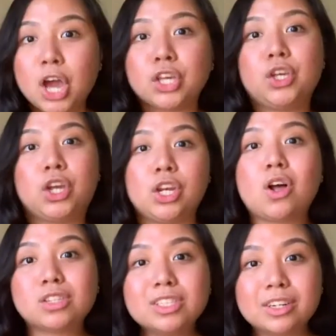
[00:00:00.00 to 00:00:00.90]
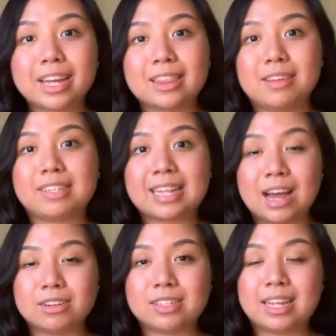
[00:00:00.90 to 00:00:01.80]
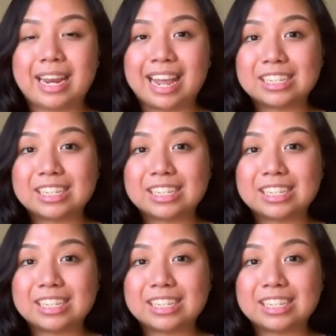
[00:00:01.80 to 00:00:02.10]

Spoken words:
You can also look at the sounds that